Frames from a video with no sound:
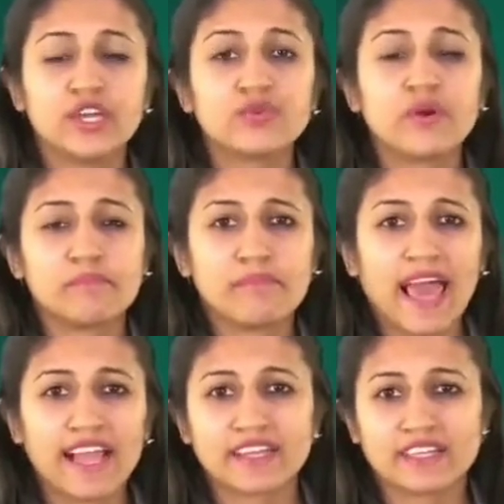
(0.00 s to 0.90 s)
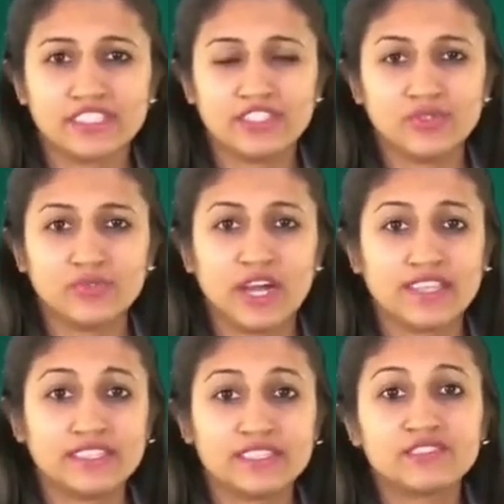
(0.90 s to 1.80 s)
to a black residue,
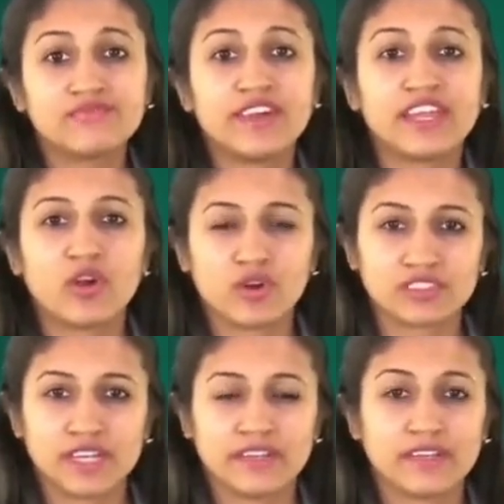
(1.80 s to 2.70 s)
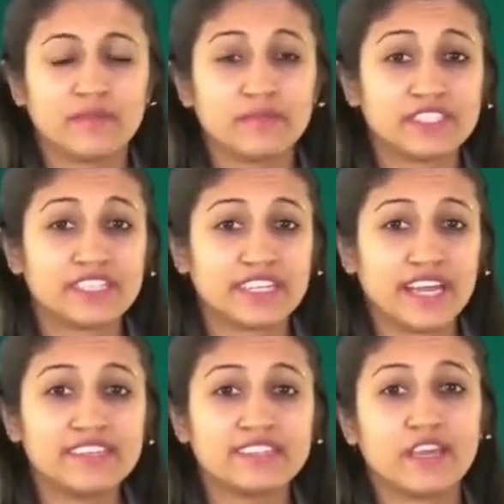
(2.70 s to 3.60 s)
and this is ferric oxide, represented
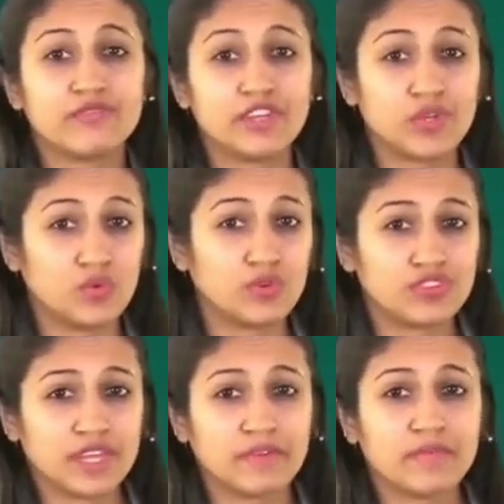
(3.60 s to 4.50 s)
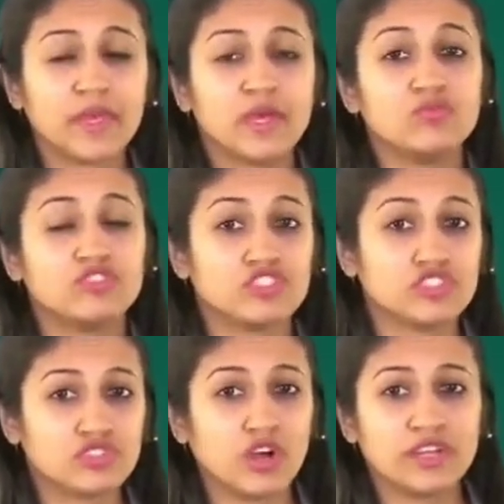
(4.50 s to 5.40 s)
as Fe2O3, which is
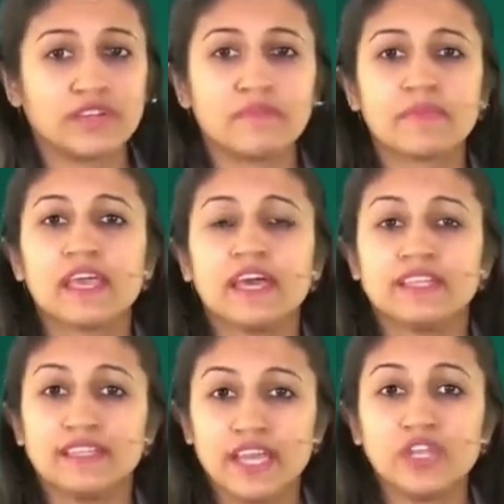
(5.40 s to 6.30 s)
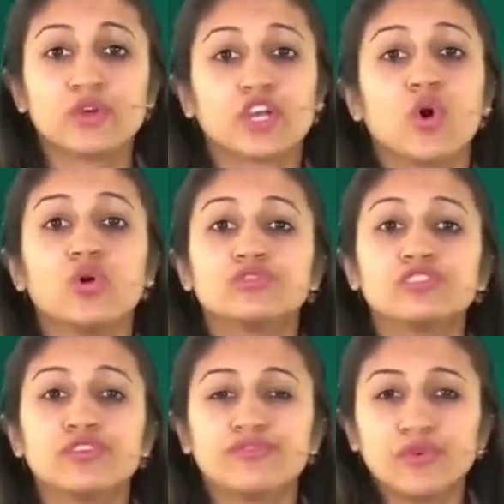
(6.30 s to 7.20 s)
a solid. Then you can also
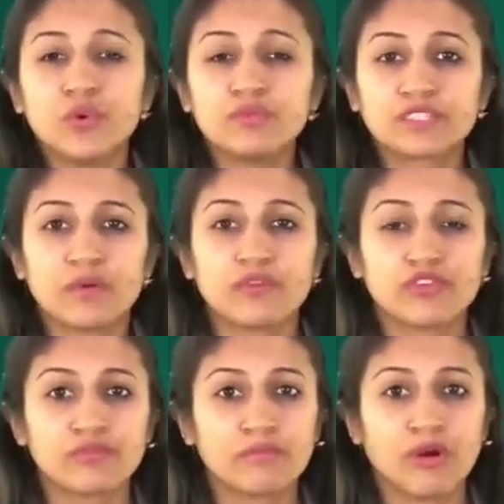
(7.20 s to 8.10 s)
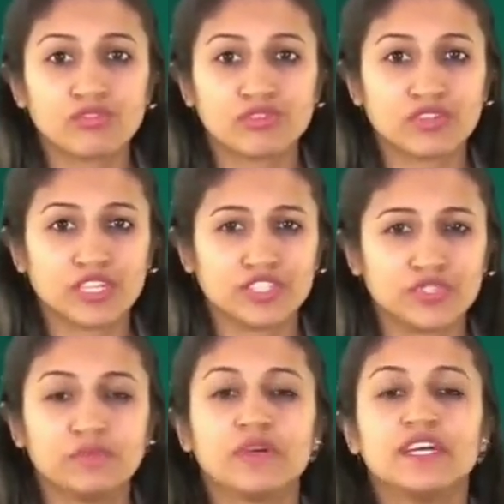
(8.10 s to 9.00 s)
see fumes coming from the mouth of the test
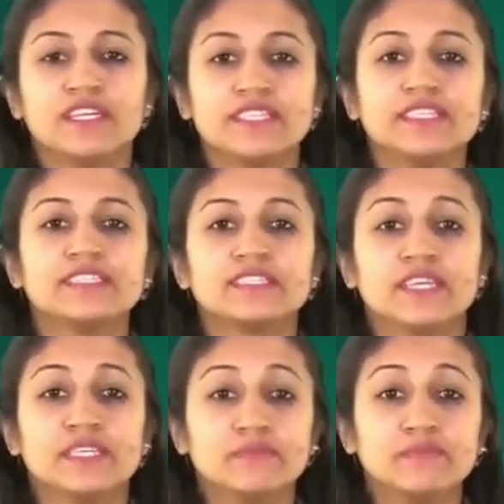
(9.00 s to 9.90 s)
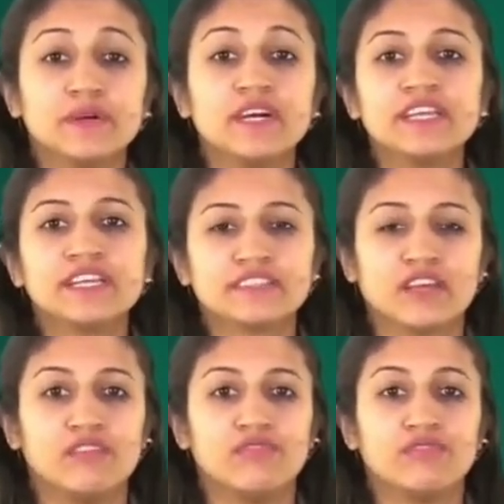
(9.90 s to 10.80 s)
tube. This is burning
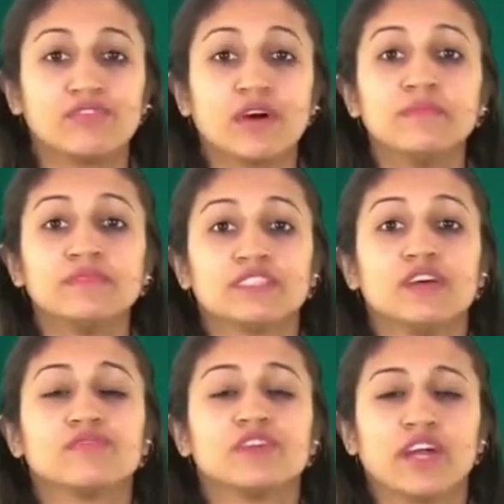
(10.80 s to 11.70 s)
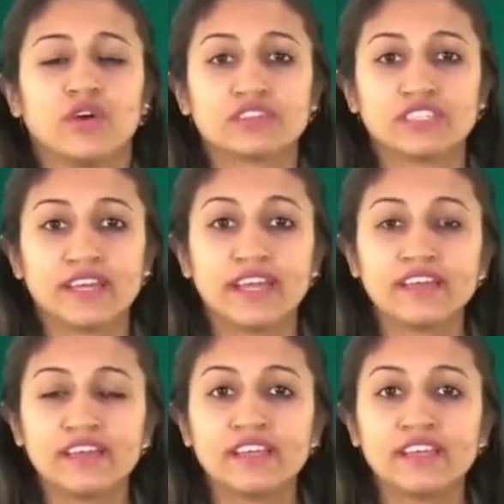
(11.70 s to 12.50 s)
sulfur from sulfur dioxide and